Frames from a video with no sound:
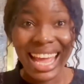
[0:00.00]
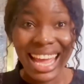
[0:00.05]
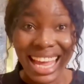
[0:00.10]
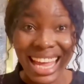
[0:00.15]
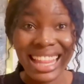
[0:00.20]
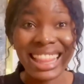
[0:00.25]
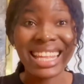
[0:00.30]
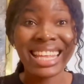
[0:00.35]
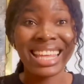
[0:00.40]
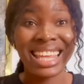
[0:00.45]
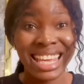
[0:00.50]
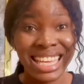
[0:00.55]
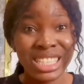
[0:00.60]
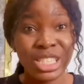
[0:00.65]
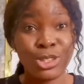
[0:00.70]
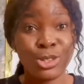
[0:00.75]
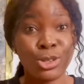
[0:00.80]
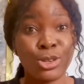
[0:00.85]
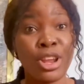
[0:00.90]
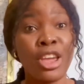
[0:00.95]
in the
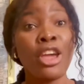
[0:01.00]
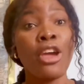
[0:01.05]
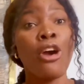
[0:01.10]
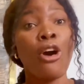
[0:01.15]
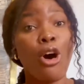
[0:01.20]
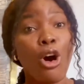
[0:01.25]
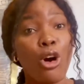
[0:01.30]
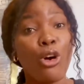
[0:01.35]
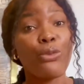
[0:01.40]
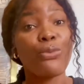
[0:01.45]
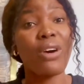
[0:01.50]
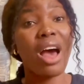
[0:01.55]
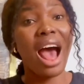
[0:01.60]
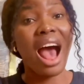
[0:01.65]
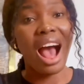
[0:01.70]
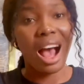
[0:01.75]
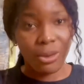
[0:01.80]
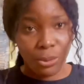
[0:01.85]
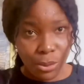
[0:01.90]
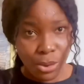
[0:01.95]
history of
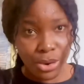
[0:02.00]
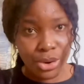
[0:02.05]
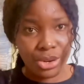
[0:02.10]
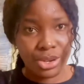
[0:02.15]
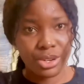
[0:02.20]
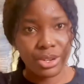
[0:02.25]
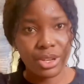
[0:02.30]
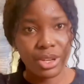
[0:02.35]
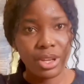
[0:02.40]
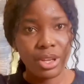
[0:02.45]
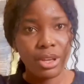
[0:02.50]
our world.